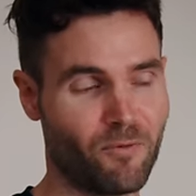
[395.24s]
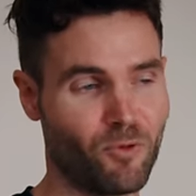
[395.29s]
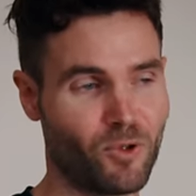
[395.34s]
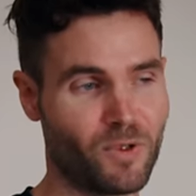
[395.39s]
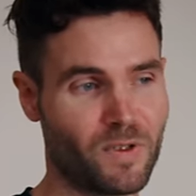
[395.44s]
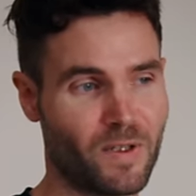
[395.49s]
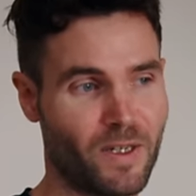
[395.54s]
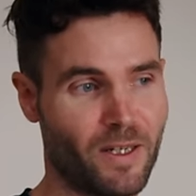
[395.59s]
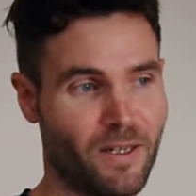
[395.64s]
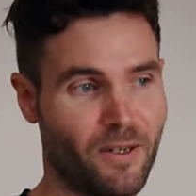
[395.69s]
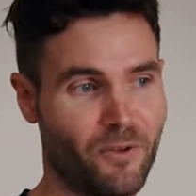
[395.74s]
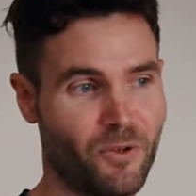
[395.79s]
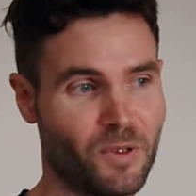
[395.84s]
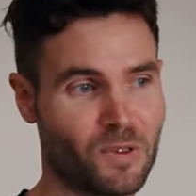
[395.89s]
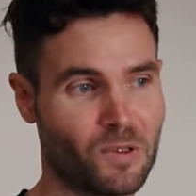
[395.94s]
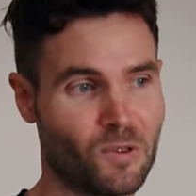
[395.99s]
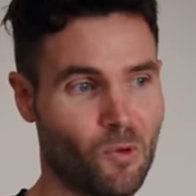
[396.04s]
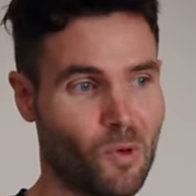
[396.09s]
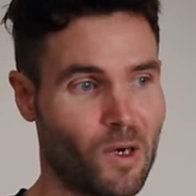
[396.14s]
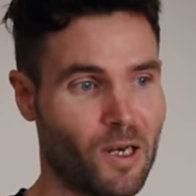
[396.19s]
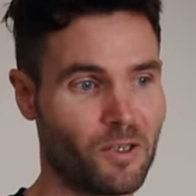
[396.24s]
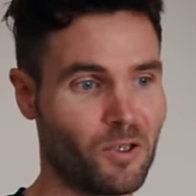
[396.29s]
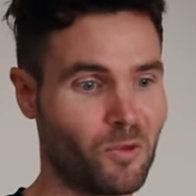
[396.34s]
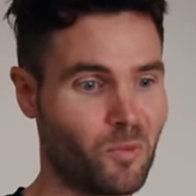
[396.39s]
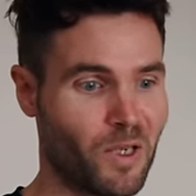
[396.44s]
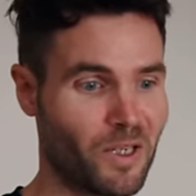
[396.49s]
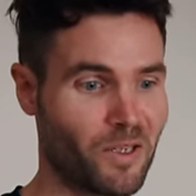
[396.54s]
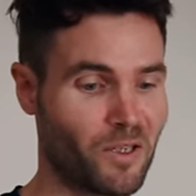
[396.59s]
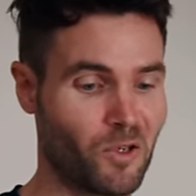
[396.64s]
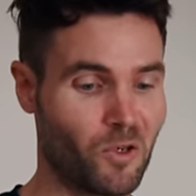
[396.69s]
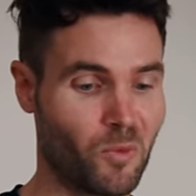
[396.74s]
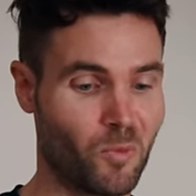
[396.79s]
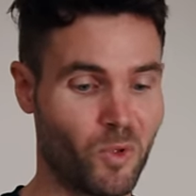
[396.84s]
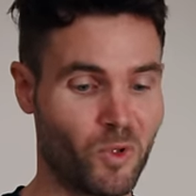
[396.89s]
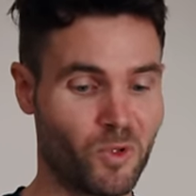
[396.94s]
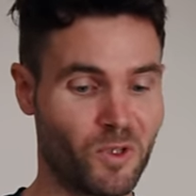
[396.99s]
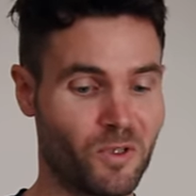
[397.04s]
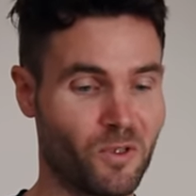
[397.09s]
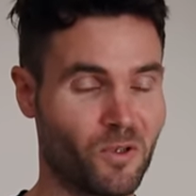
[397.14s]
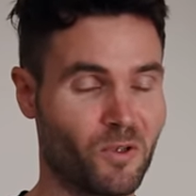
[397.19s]
would say there is no other bike
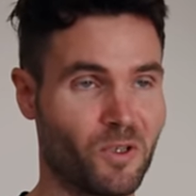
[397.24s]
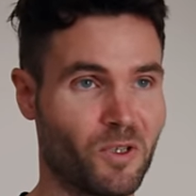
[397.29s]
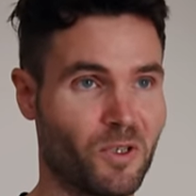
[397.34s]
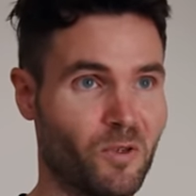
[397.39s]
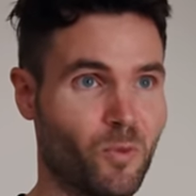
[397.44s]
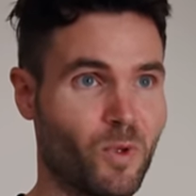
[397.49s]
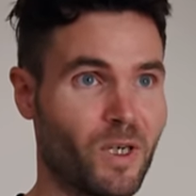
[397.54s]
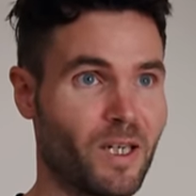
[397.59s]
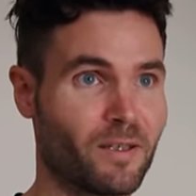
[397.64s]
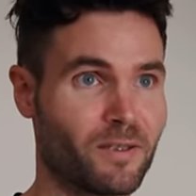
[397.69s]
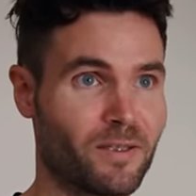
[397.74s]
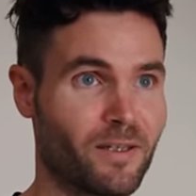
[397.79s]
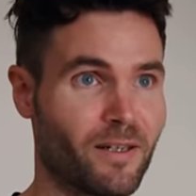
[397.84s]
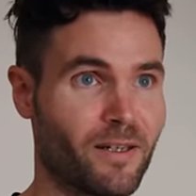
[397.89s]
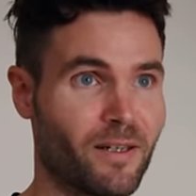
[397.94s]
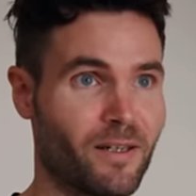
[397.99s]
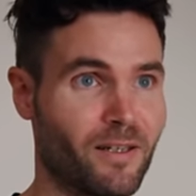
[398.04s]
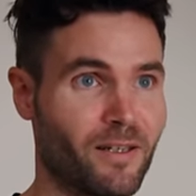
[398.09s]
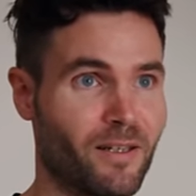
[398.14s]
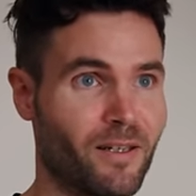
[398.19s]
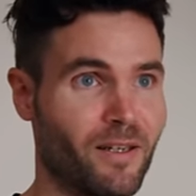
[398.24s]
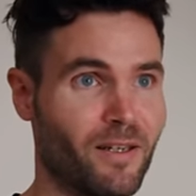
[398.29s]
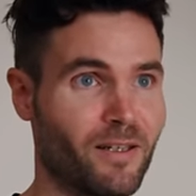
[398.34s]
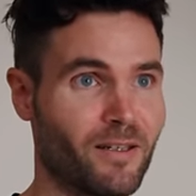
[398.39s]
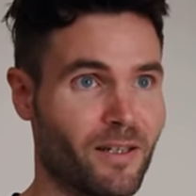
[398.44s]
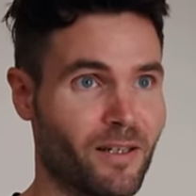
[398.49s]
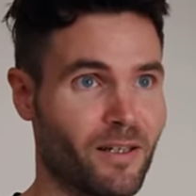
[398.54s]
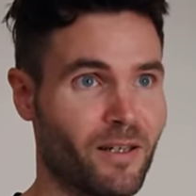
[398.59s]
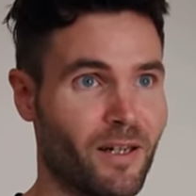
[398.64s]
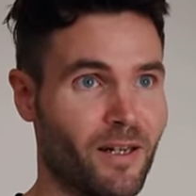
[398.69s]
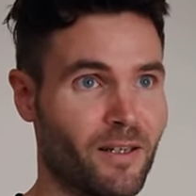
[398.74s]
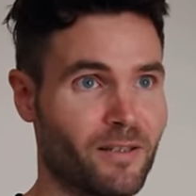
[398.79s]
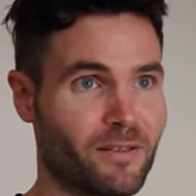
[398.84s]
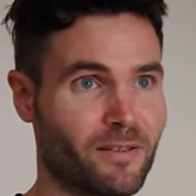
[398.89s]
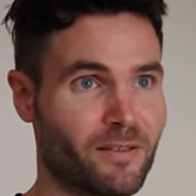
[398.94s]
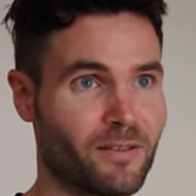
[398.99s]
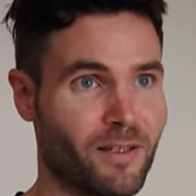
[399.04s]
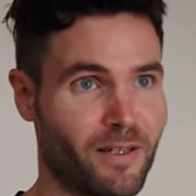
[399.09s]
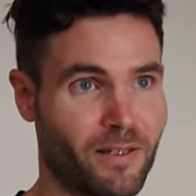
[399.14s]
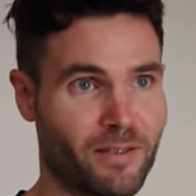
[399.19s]
component on a bicycle that
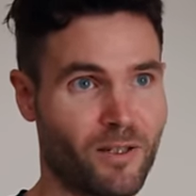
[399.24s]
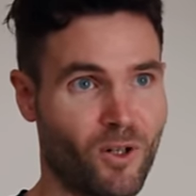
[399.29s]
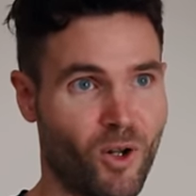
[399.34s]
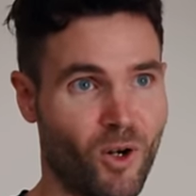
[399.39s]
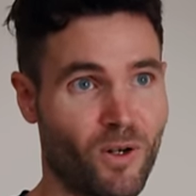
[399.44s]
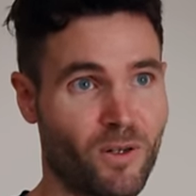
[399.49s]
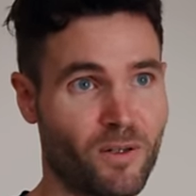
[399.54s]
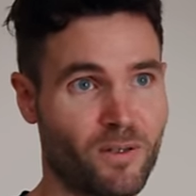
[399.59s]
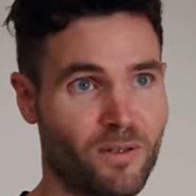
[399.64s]
lasts as long.